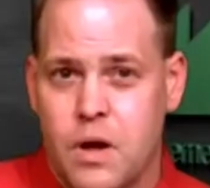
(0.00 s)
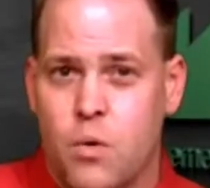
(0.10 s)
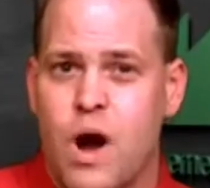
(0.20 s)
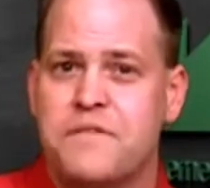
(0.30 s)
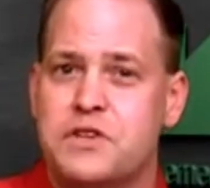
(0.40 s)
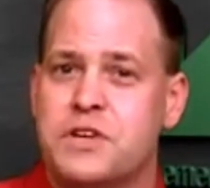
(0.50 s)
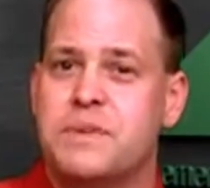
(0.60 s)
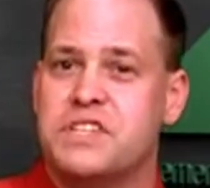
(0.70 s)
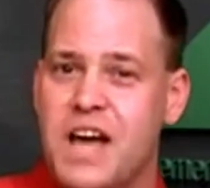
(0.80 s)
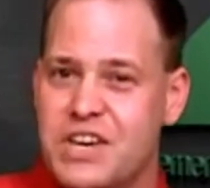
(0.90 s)
Well, after
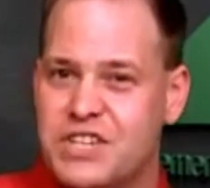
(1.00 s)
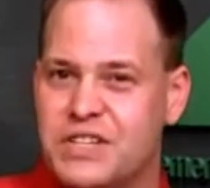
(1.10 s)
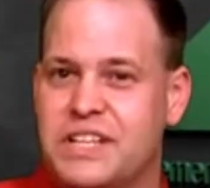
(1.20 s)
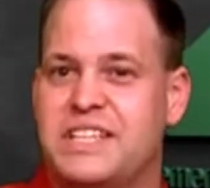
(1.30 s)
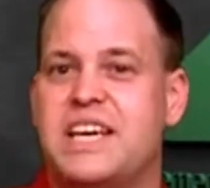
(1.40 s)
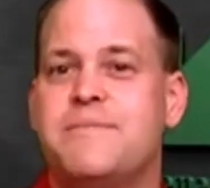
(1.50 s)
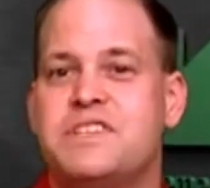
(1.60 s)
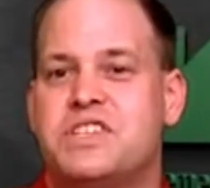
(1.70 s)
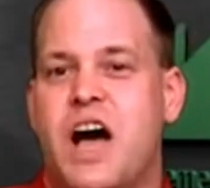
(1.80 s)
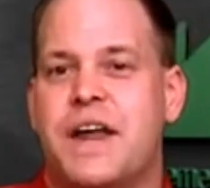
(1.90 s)
some discussion, the team
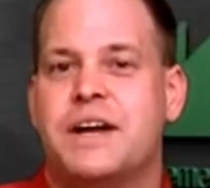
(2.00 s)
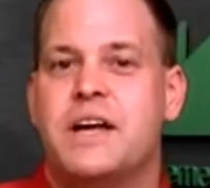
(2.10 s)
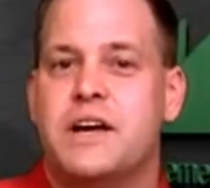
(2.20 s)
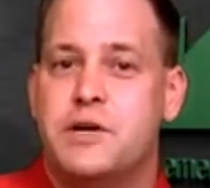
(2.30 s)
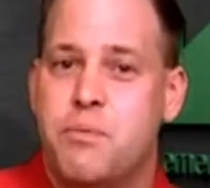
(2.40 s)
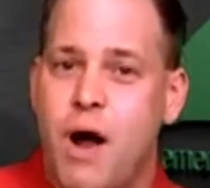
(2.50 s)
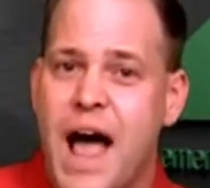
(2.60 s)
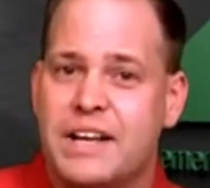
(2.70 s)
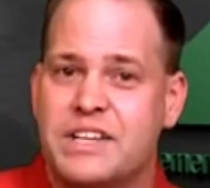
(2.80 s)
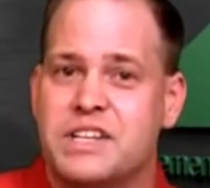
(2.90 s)
decided to
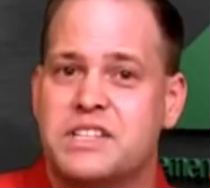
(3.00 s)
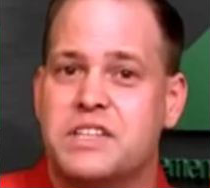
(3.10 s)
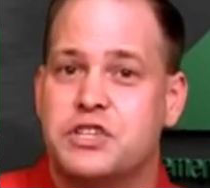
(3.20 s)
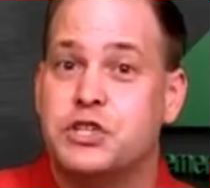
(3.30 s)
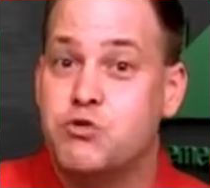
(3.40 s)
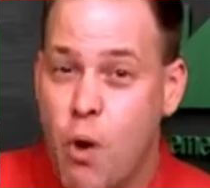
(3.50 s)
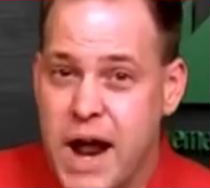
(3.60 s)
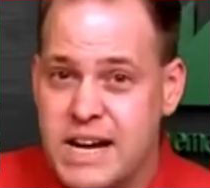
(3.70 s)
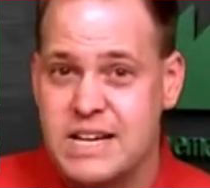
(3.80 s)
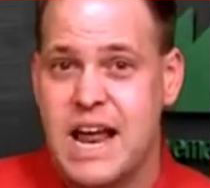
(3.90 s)
practice the
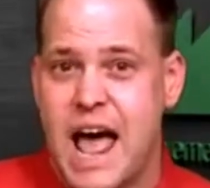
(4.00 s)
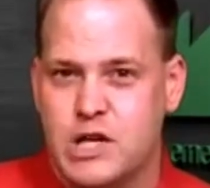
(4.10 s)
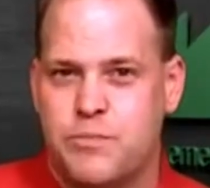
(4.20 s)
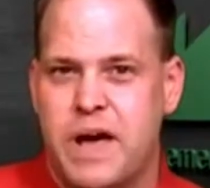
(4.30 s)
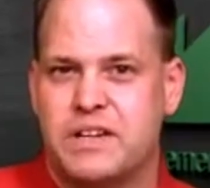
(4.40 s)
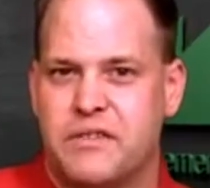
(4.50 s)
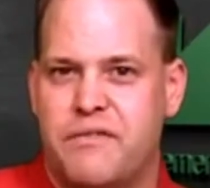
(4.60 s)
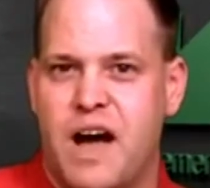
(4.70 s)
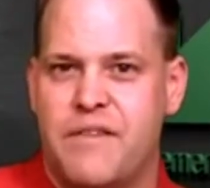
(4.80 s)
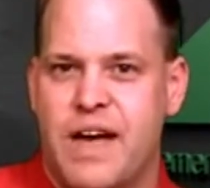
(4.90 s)
straighten aspect of
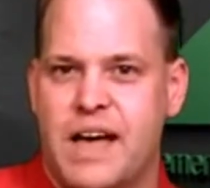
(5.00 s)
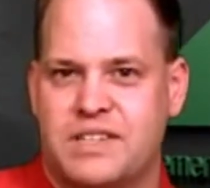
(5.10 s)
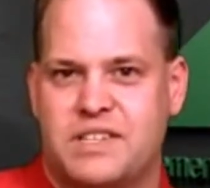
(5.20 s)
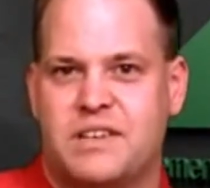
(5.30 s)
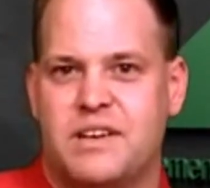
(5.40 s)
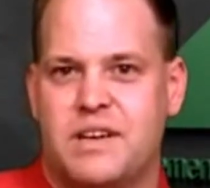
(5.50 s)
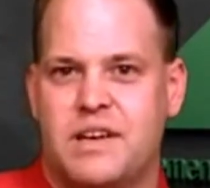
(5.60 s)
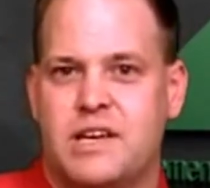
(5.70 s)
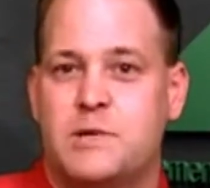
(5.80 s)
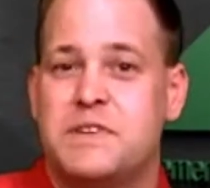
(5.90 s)
5S.
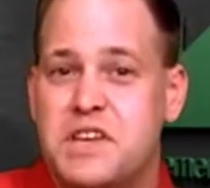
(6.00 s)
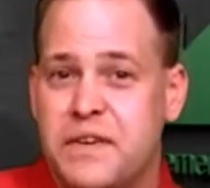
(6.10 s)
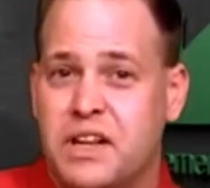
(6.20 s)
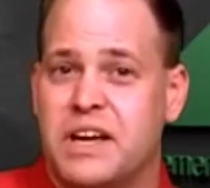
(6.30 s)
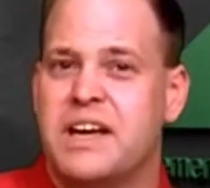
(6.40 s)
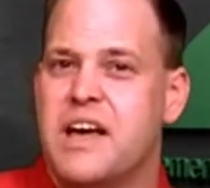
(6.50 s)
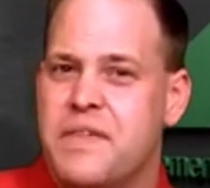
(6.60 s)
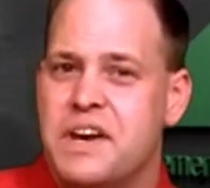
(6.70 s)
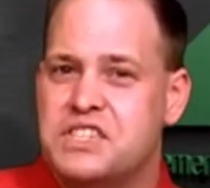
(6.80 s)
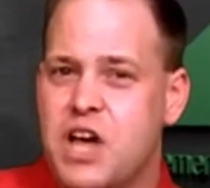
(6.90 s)
Specifically,
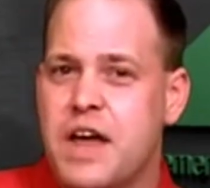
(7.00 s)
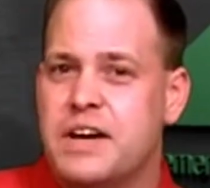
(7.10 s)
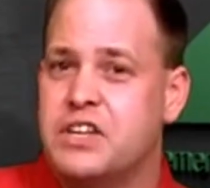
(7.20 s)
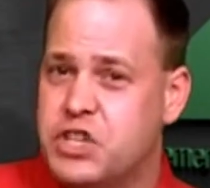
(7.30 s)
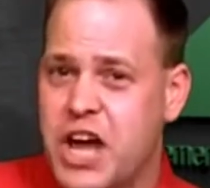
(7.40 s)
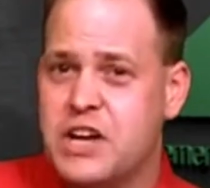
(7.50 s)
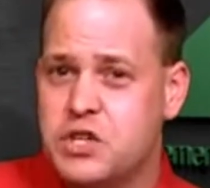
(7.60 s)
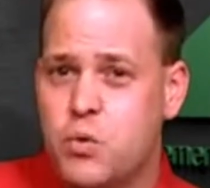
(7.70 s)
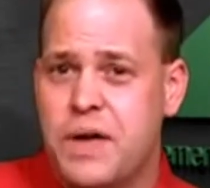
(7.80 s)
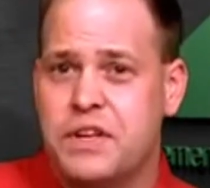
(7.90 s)
they decided to change
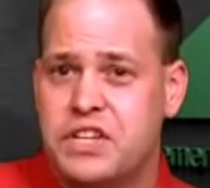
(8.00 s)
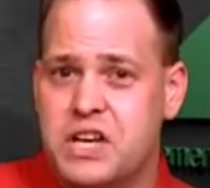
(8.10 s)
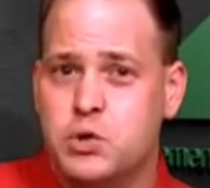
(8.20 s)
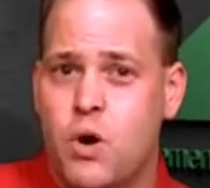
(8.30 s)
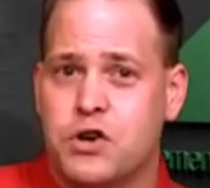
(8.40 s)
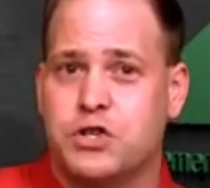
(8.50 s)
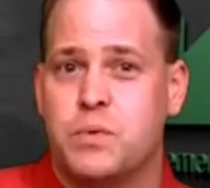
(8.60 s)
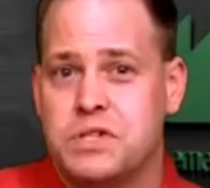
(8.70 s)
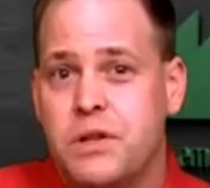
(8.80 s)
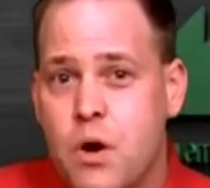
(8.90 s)
the way the dishwasher
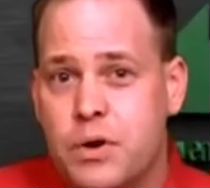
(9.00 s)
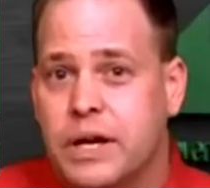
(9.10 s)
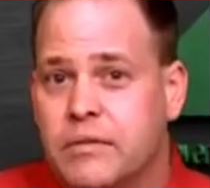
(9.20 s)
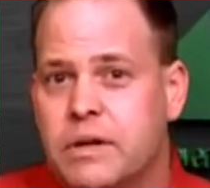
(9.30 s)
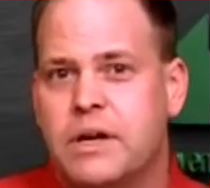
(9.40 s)
was loaded.